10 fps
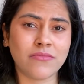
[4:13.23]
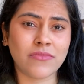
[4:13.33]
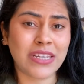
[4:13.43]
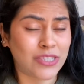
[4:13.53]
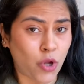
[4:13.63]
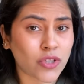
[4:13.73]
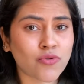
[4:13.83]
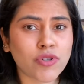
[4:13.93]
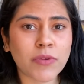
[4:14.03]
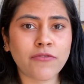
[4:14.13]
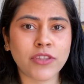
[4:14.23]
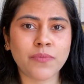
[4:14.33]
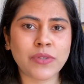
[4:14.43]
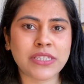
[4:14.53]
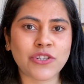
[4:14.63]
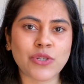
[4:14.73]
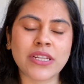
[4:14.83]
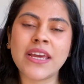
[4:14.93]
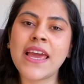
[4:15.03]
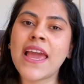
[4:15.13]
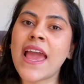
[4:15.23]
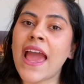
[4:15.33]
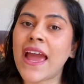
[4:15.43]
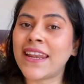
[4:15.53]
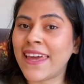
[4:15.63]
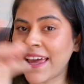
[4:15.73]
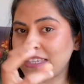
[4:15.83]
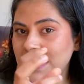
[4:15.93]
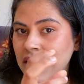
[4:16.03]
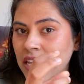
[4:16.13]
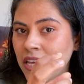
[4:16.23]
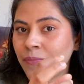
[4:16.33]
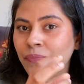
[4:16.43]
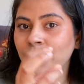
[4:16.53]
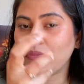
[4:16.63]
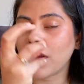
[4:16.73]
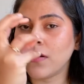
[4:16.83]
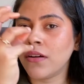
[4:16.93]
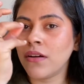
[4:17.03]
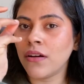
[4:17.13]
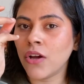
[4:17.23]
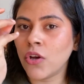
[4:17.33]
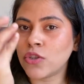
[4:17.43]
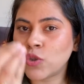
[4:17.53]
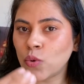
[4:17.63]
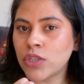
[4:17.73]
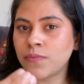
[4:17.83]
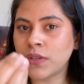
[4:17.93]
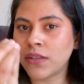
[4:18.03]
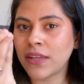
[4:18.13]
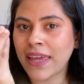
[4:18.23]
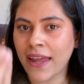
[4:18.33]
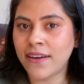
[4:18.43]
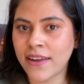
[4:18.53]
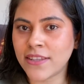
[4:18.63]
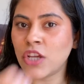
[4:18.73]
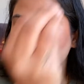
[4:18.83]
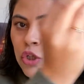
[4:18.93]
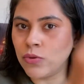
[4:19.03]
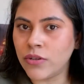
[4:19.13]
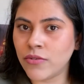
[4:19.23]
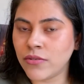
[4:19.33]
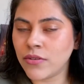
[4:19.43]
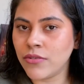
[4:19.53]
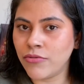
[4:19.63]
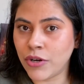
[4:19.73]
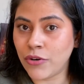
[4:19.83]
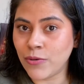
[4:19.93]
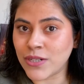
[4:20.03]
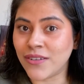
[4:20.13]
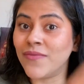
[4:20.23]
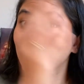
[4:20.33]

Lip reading: is not suitable for the position and gets the suitable candidate to the recruiter.